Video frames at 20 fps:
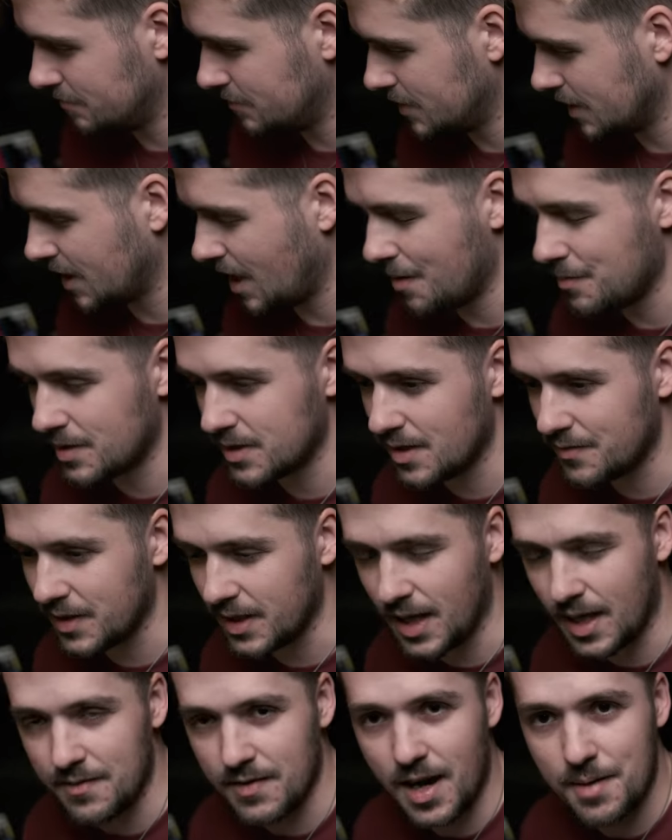the camera never
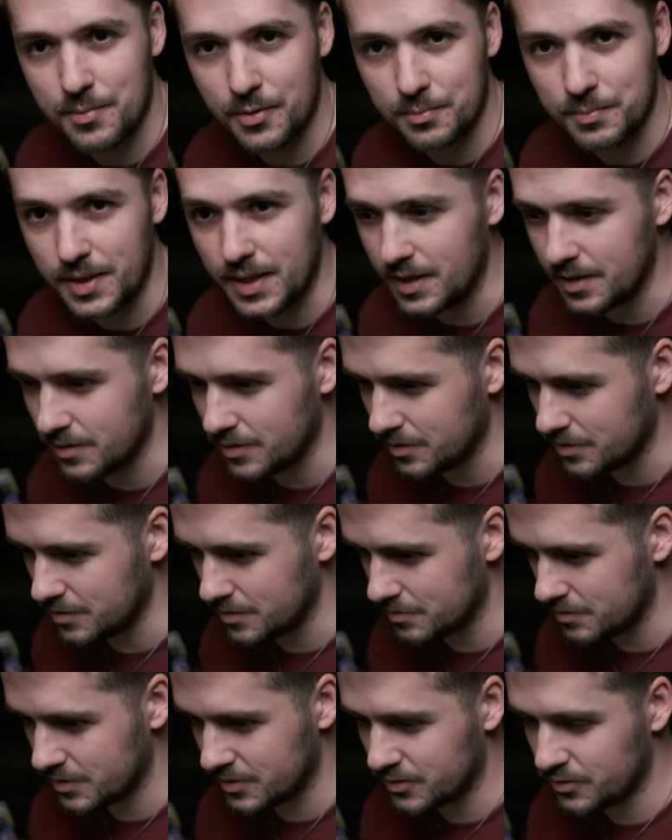gave up on me
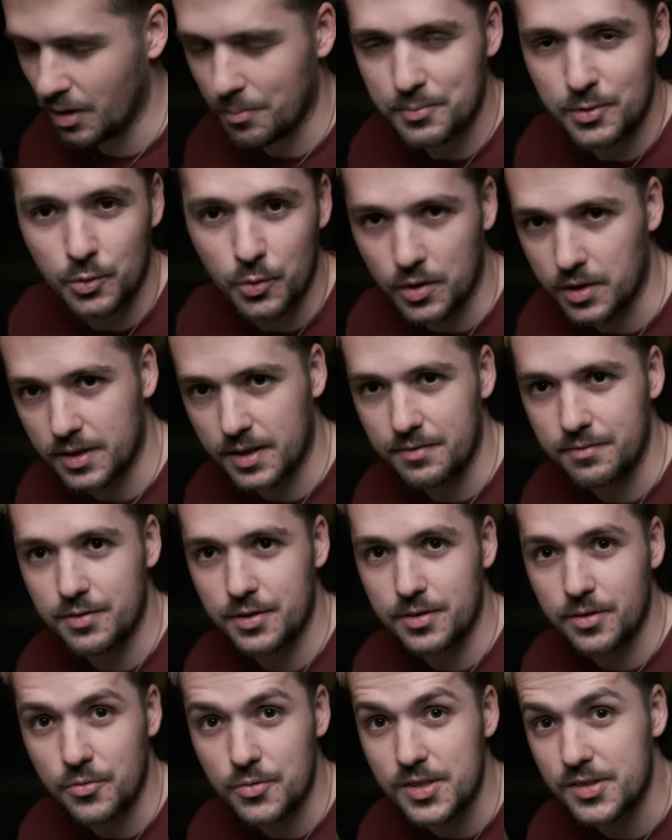or stopped working for
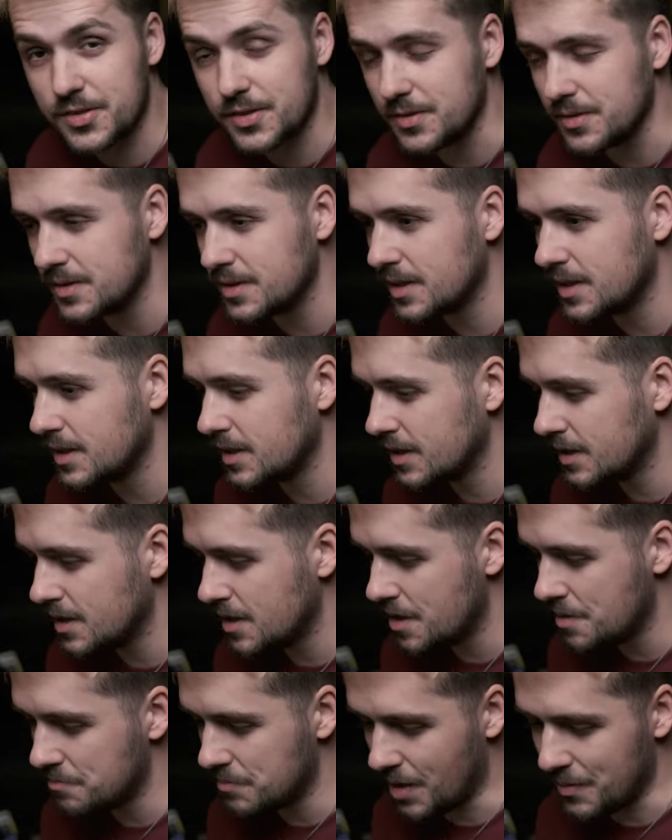no reason.
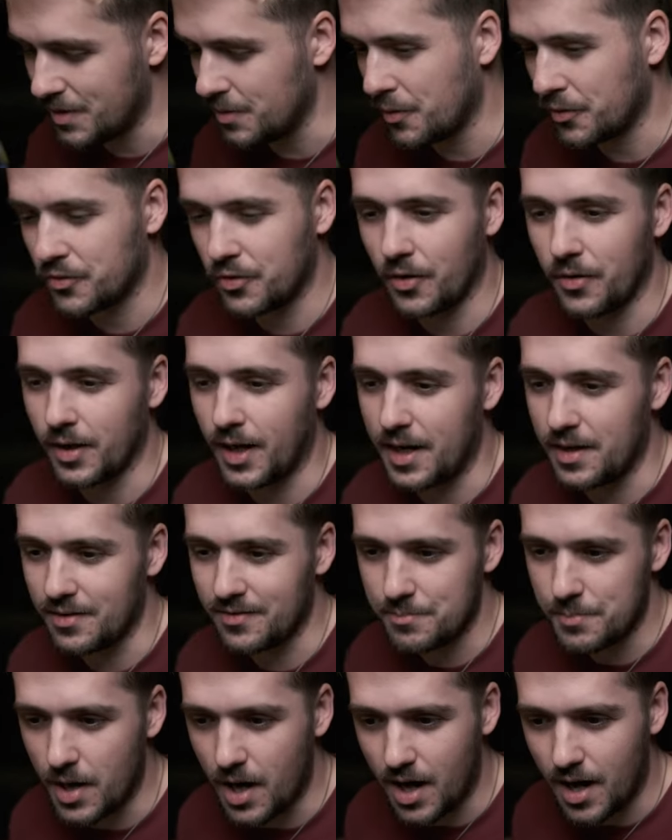Maybe there was some kind
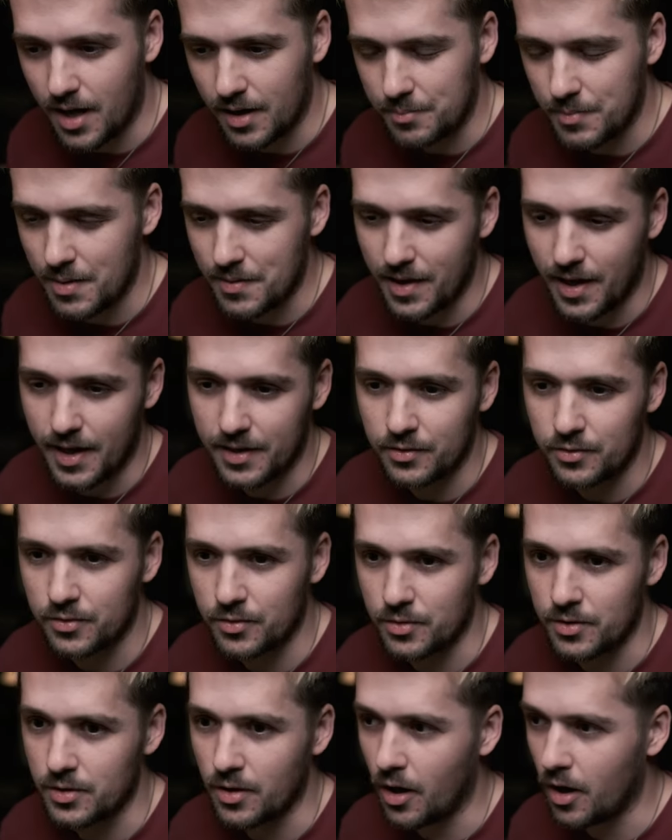of bug. Maybe I had to
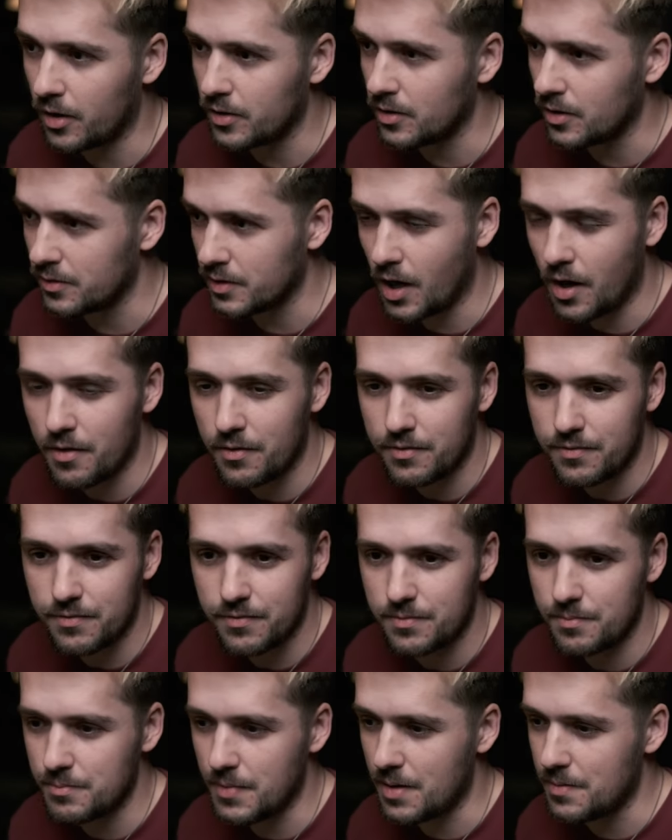turn it on or off.
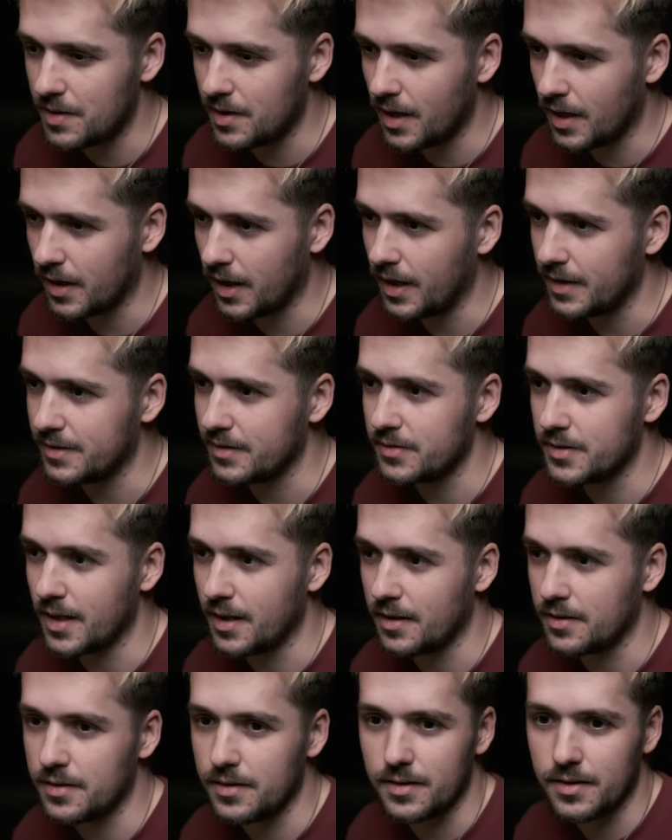Maybe I had to
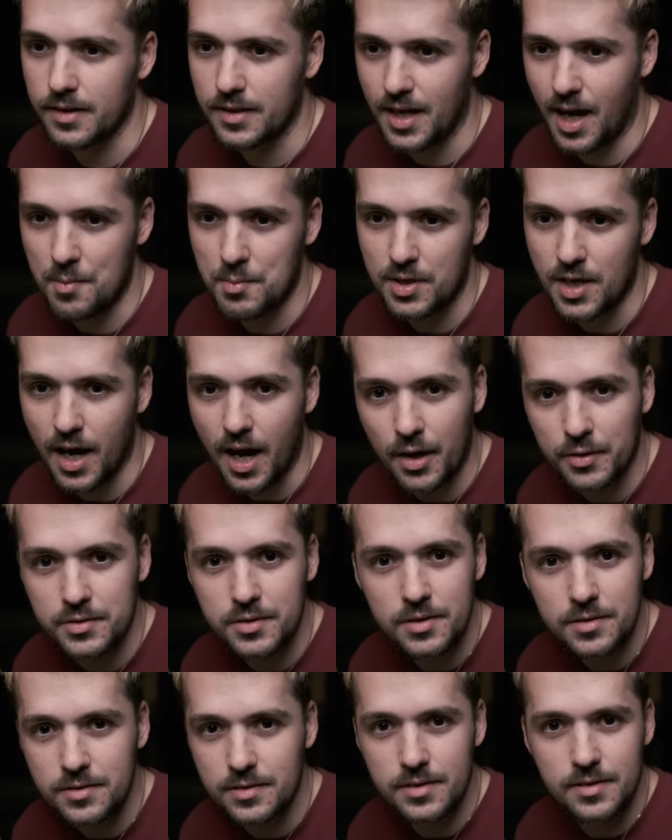take the camera out,
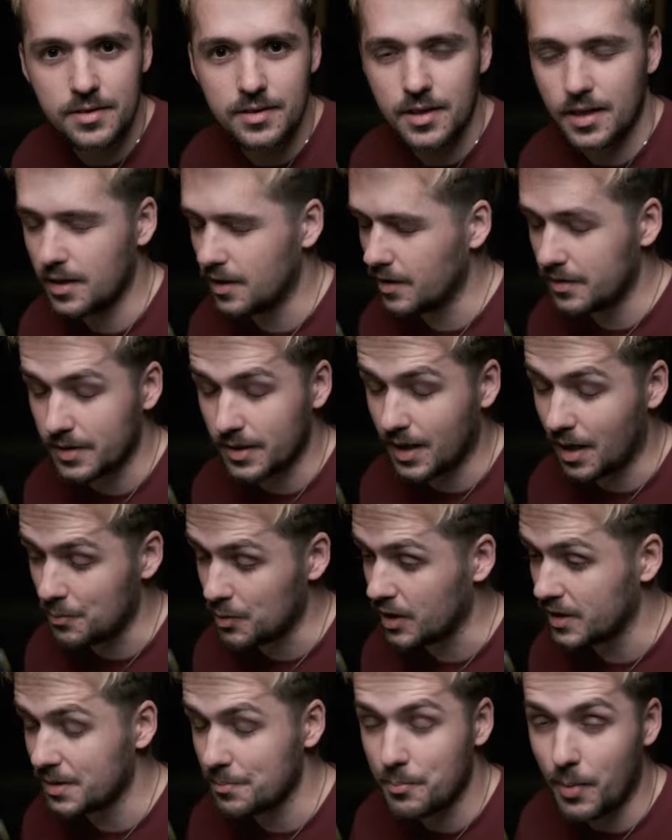uh, the
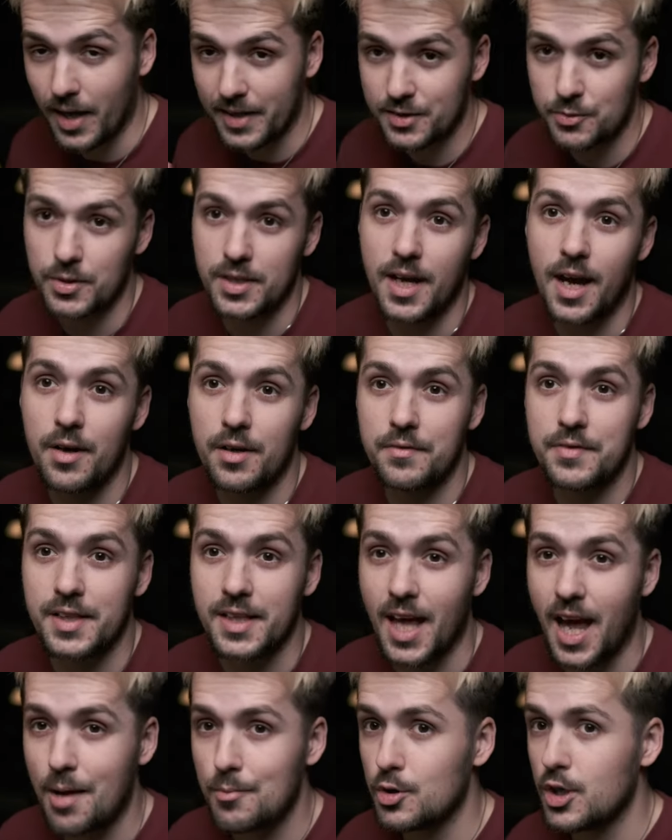camera, the battery out of the
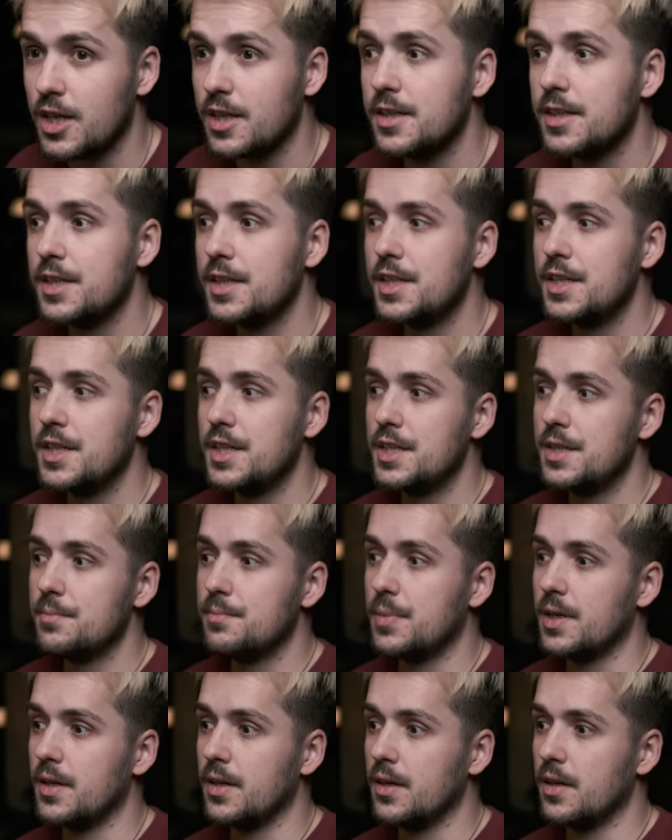camera.
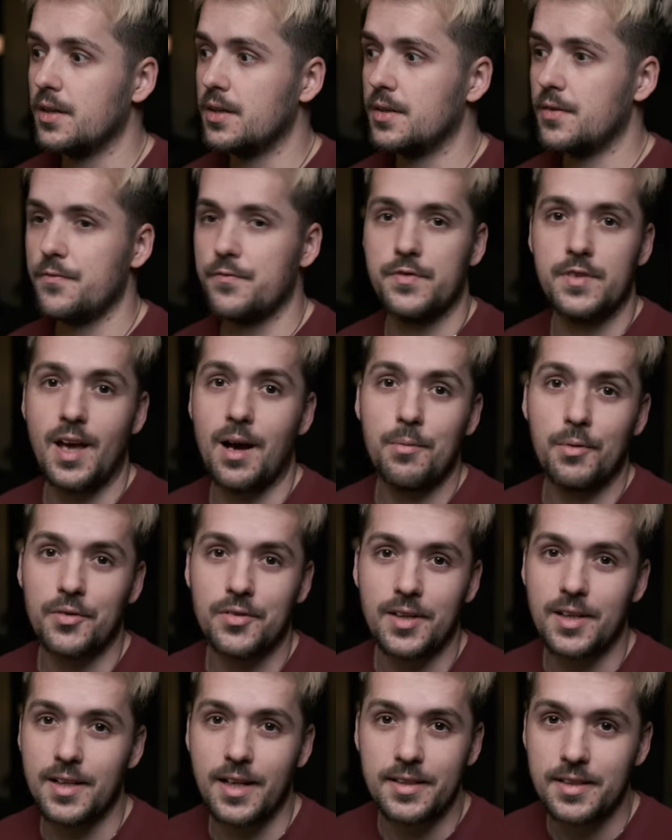But that
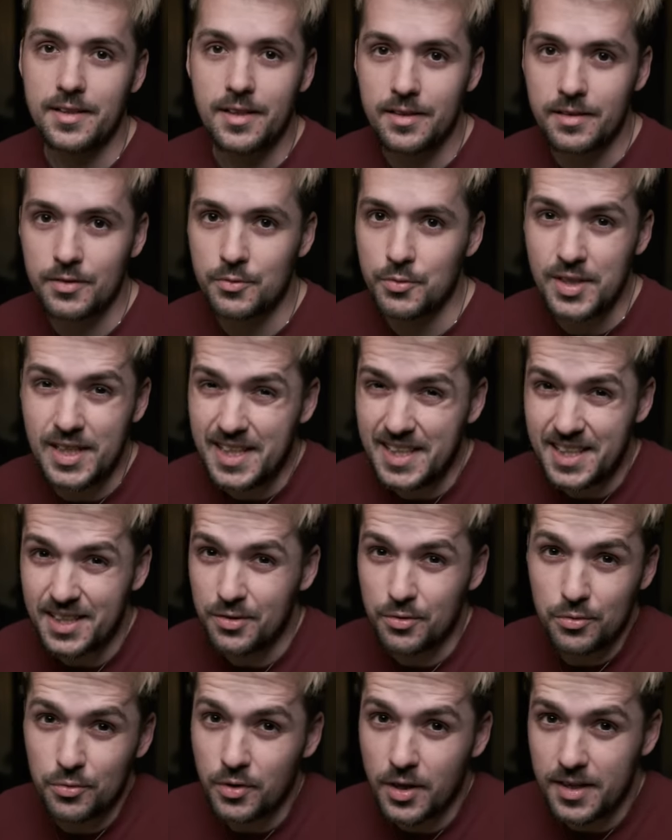was it. I didn't really need
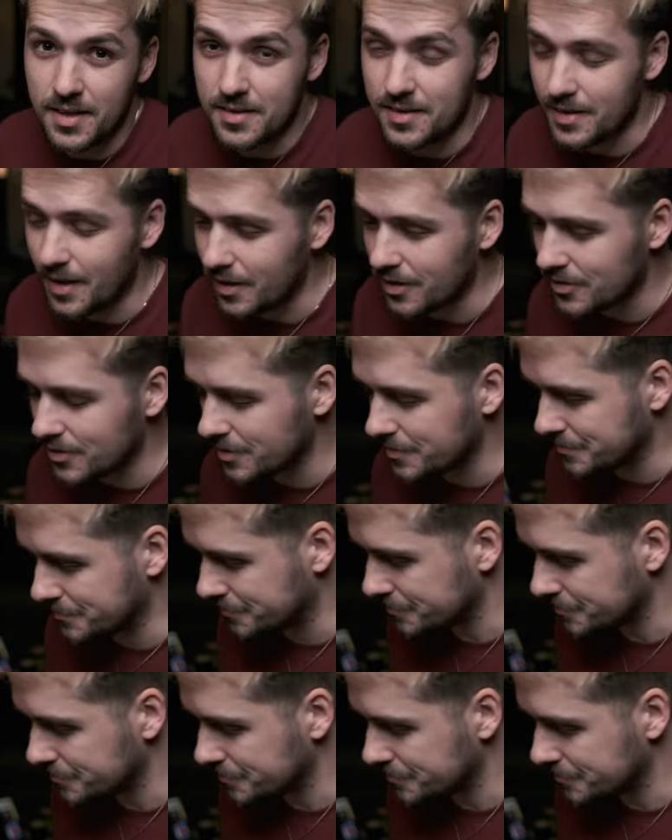to do anything else,